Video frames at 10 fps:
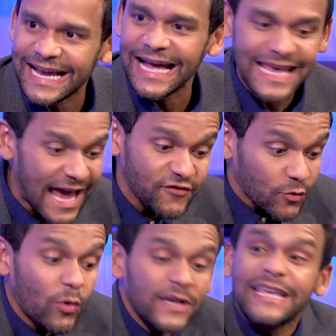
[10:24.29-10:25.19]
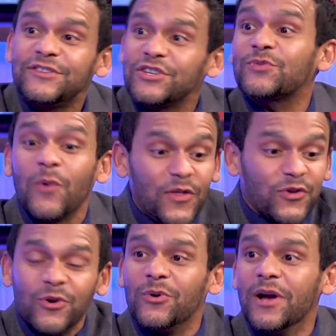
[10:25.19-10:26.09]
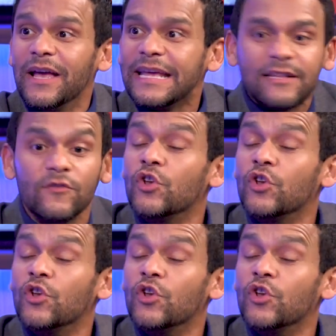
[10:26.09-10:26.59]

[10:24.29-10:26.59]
guy after that, what he just went through? The,